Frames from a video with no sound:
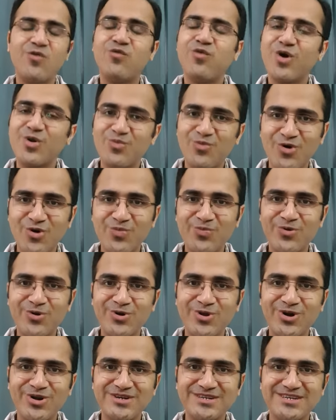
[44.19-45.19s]
For more
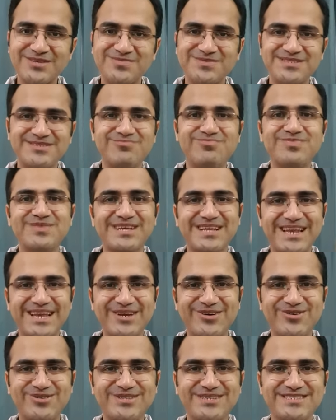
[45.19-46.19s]
product tips,
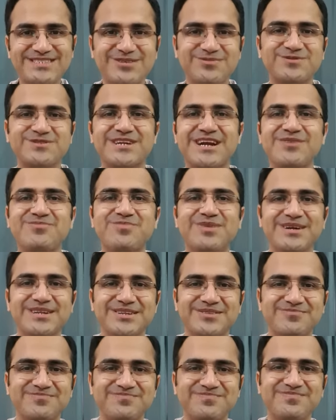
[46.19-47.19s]
click on the subscribe
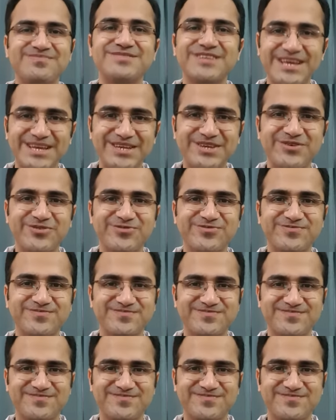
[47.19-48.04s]
button. Thank you.